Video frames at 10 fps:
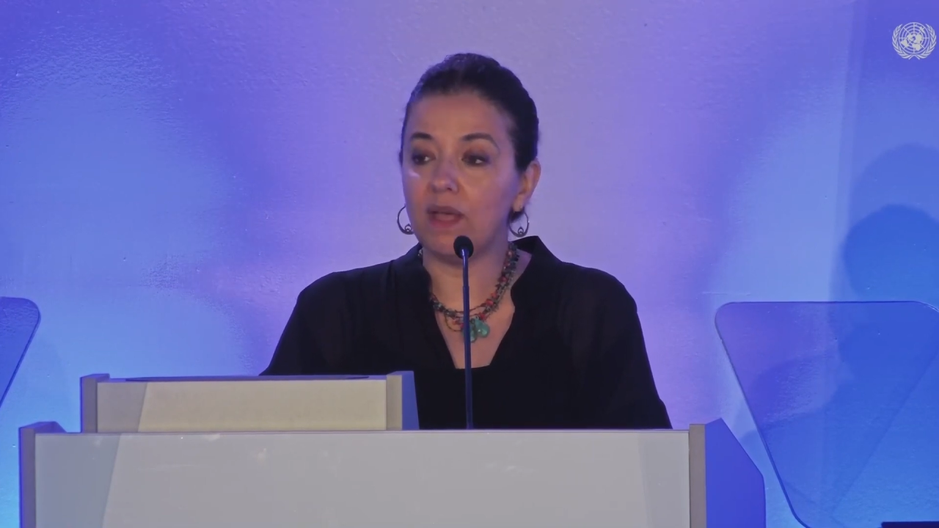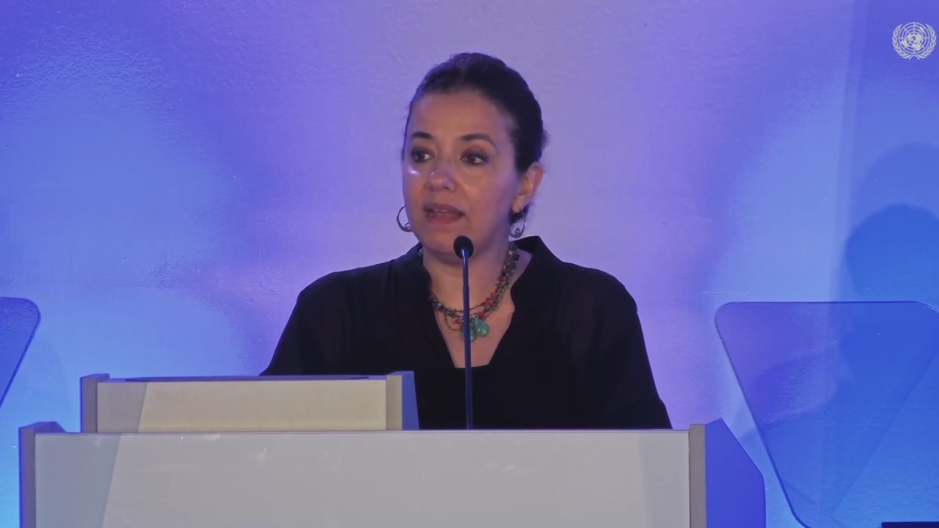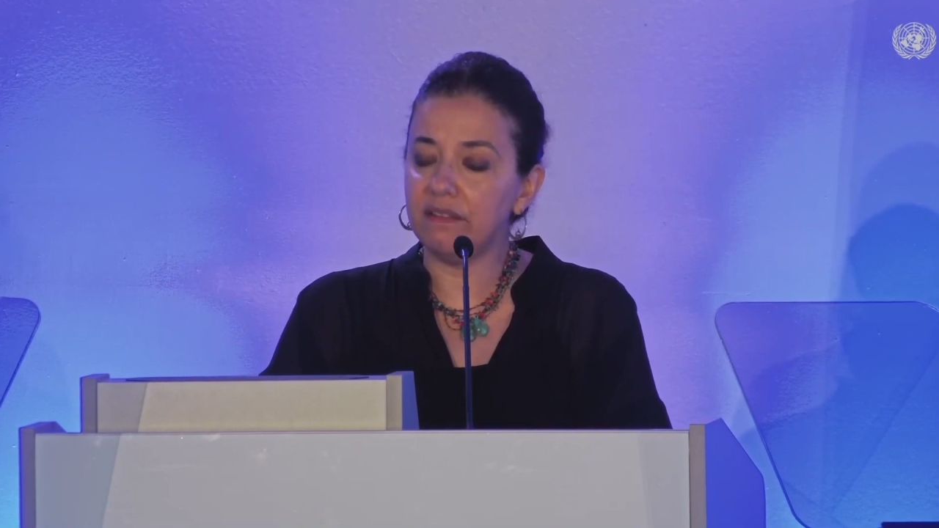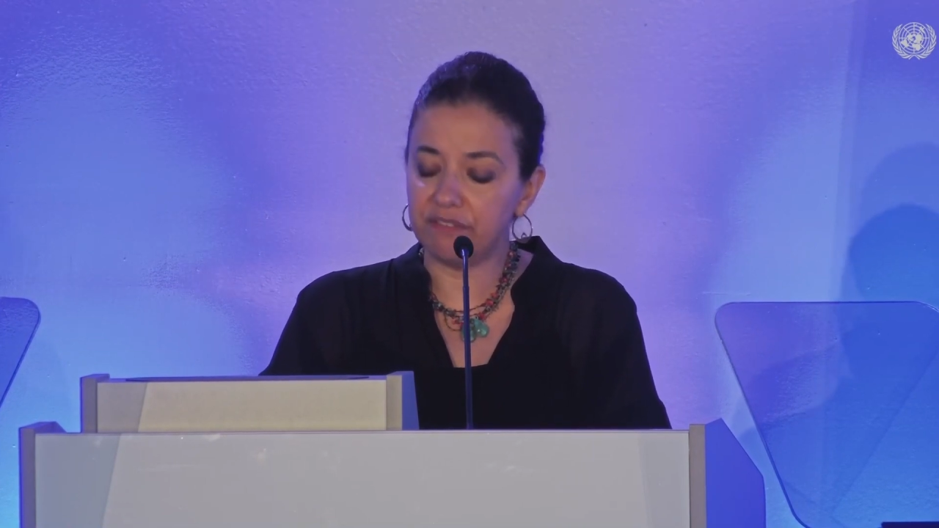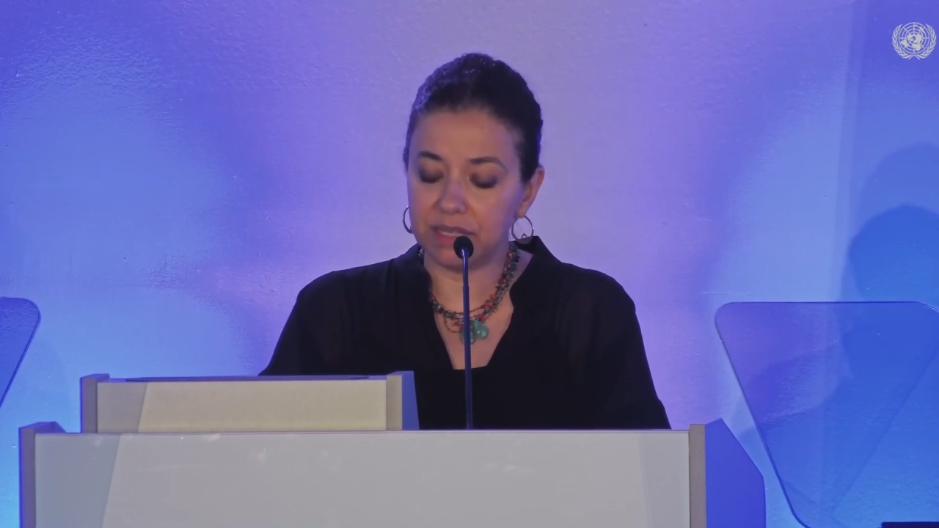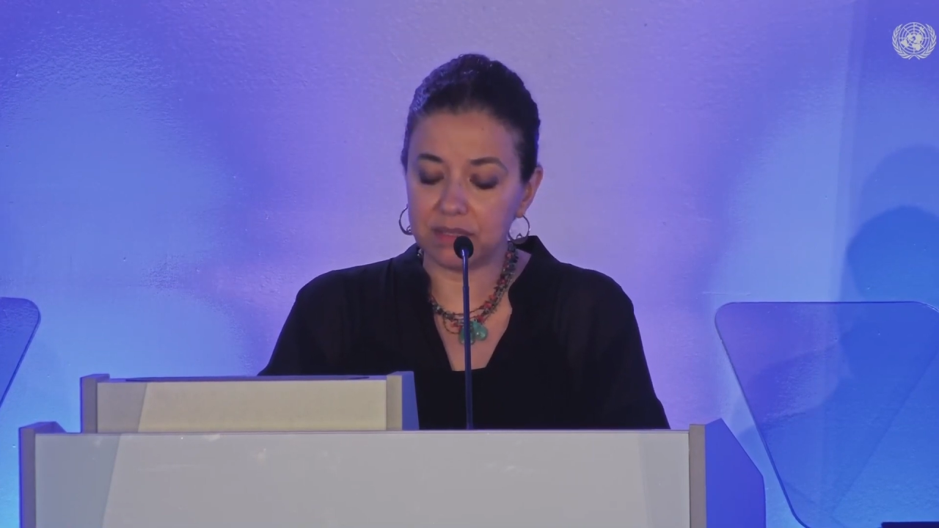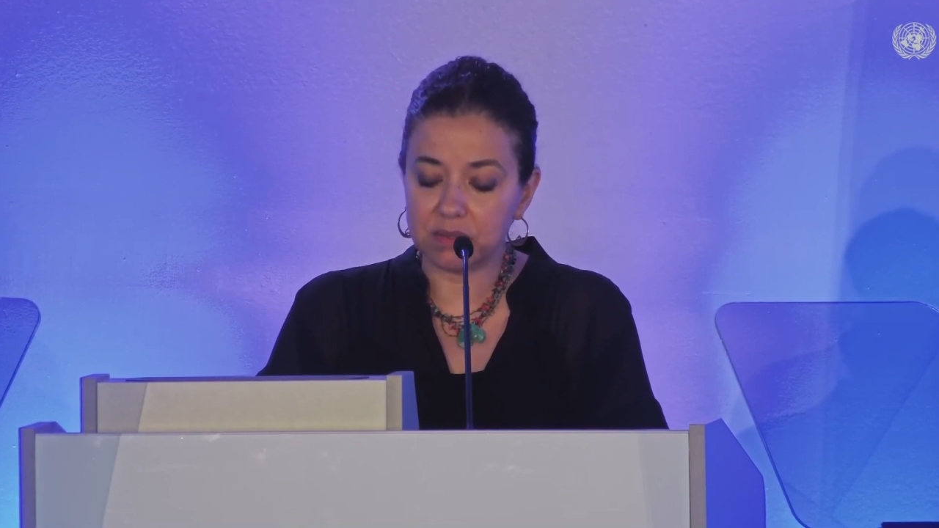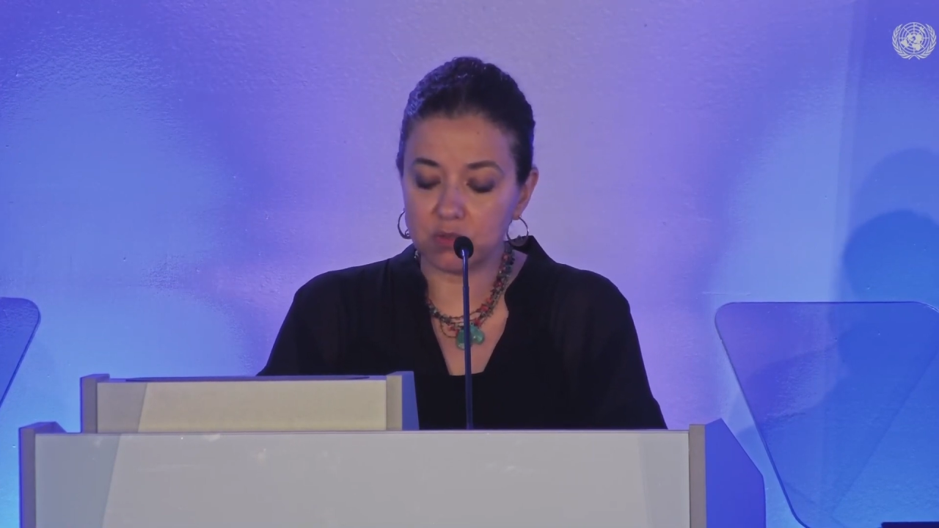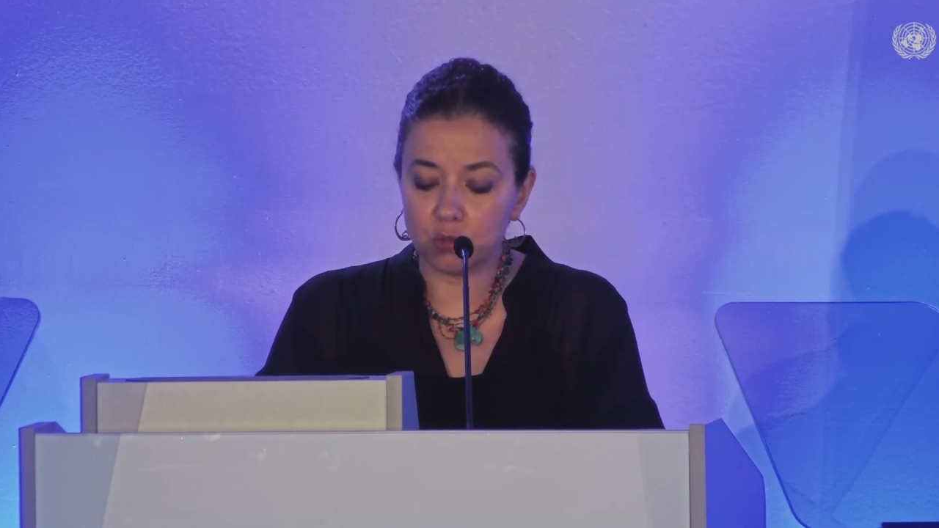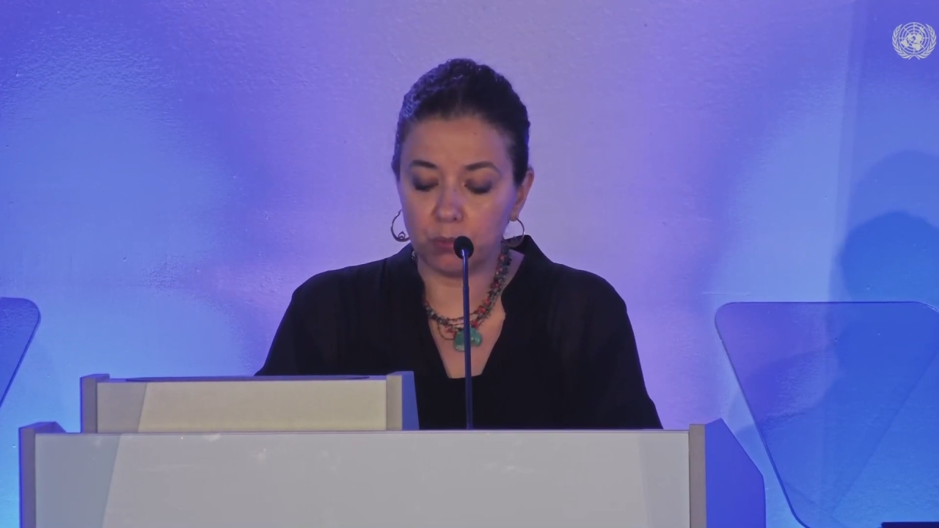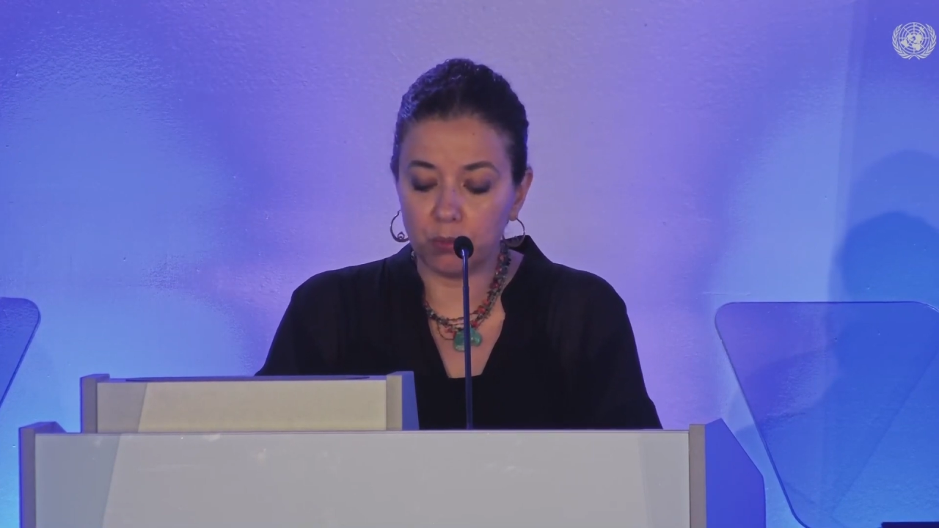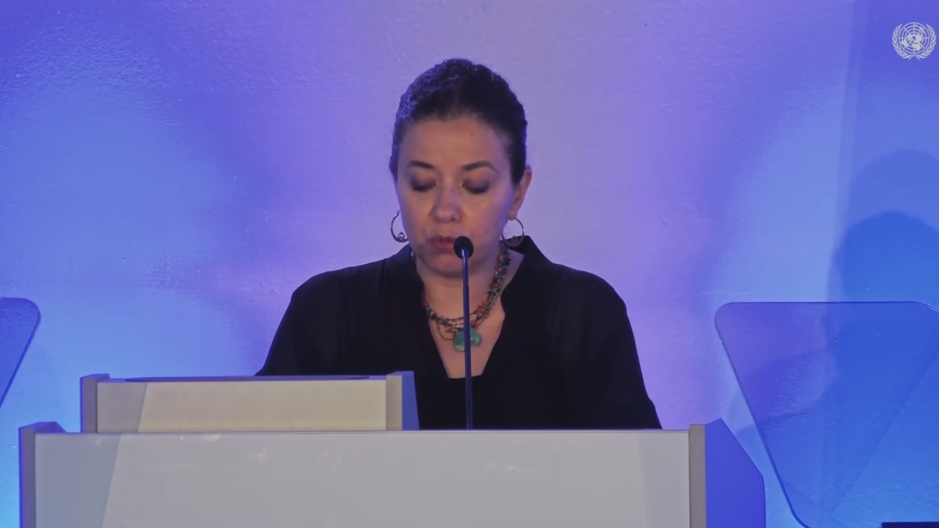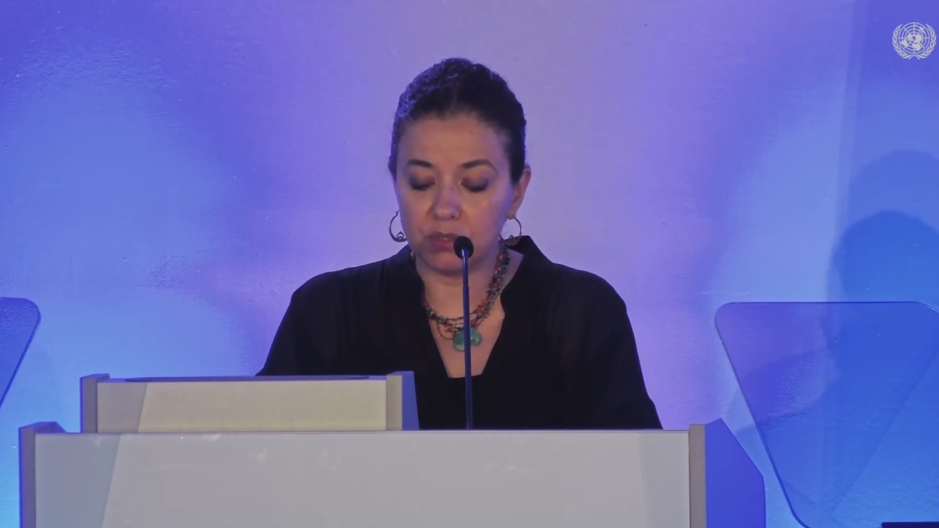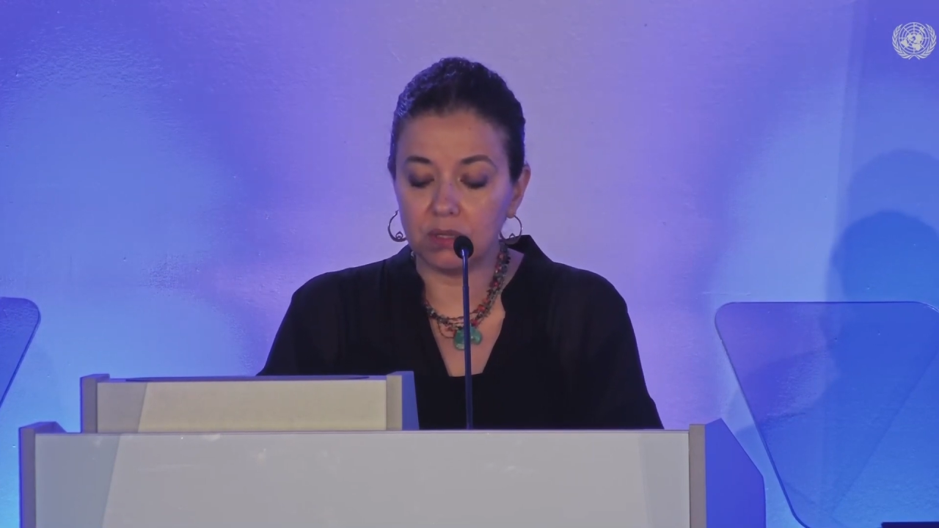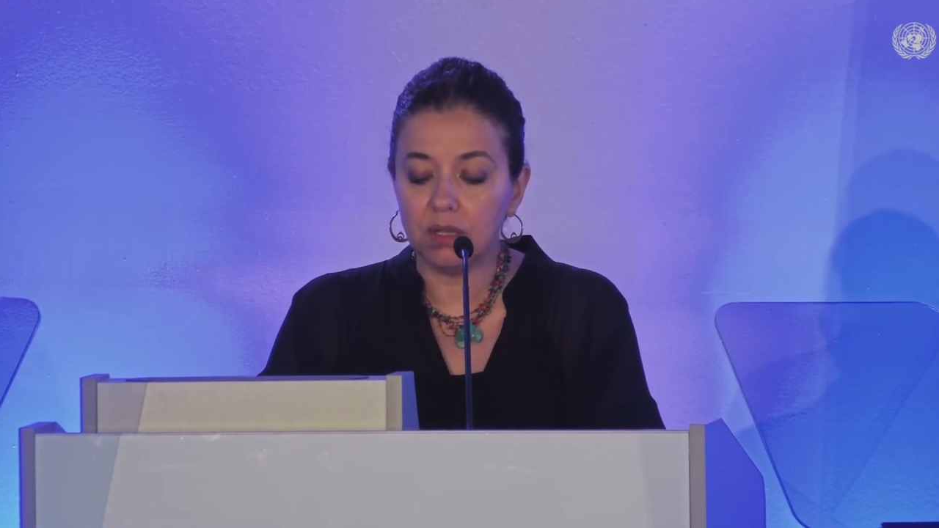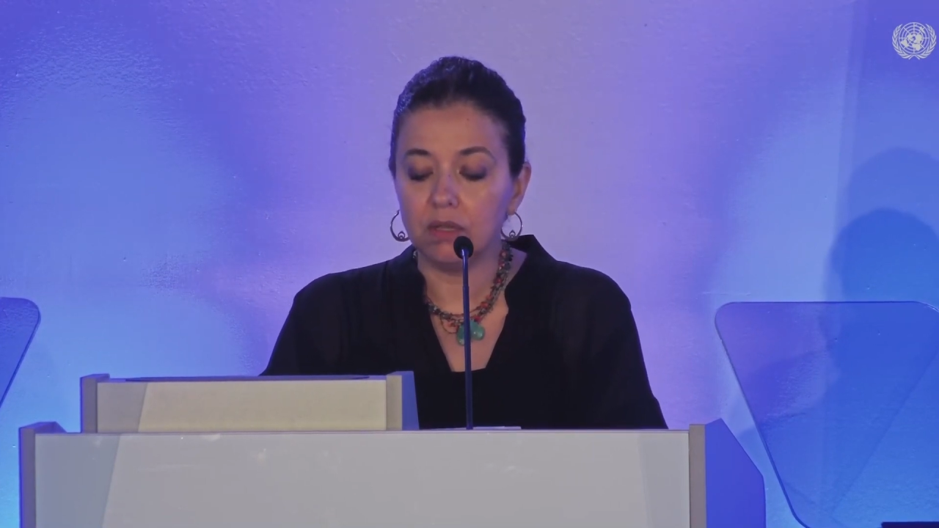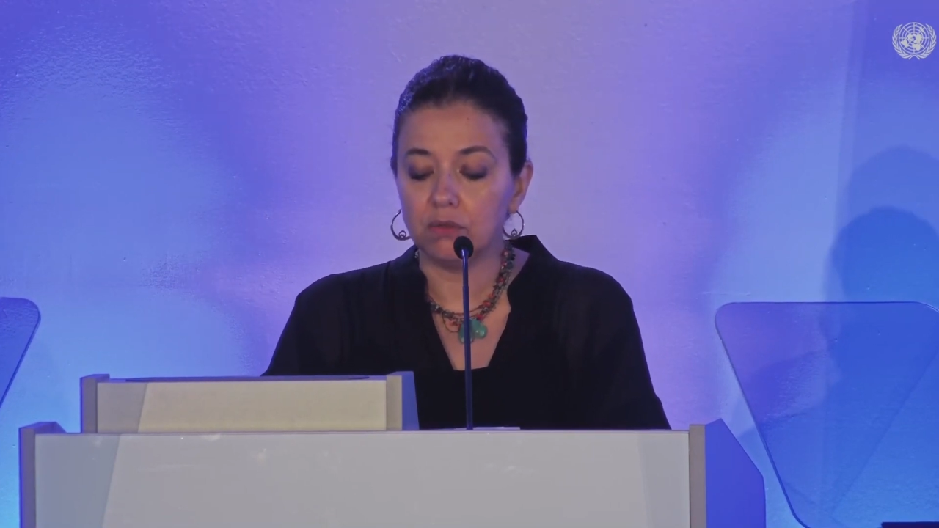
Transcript: to elevate its support